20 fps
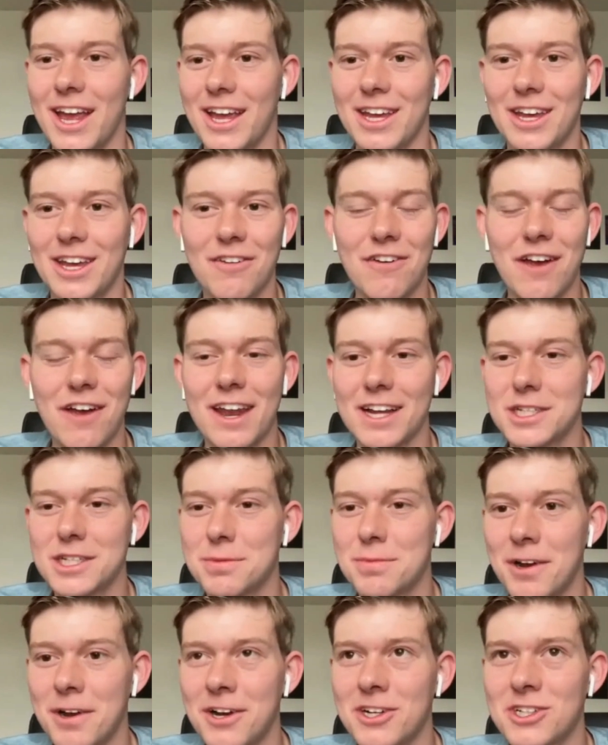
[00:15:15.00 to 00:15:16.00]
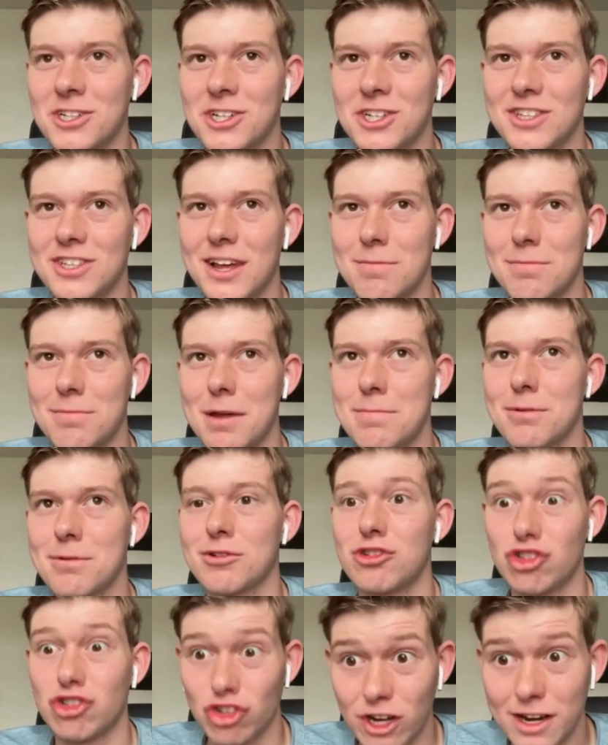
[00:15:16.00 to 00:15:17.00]
You've had experiences that
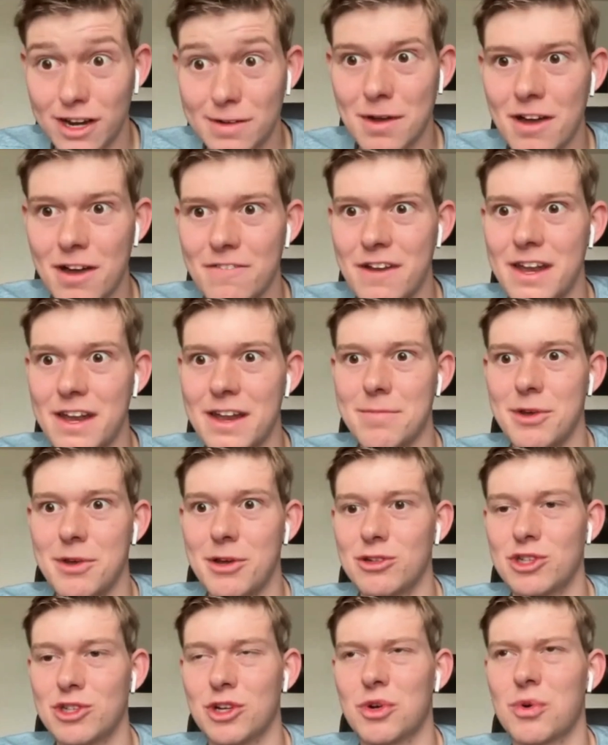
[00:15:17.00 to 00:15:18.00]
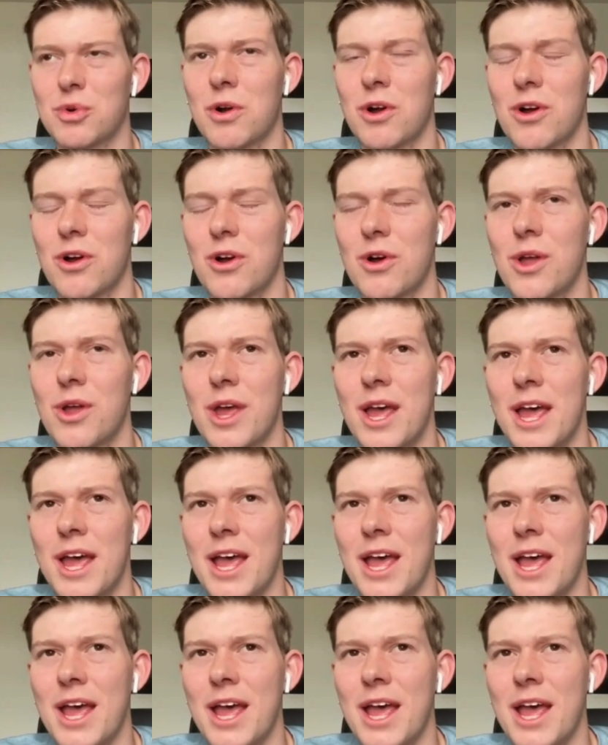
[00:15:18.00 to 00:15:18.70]
people dream of in the music world.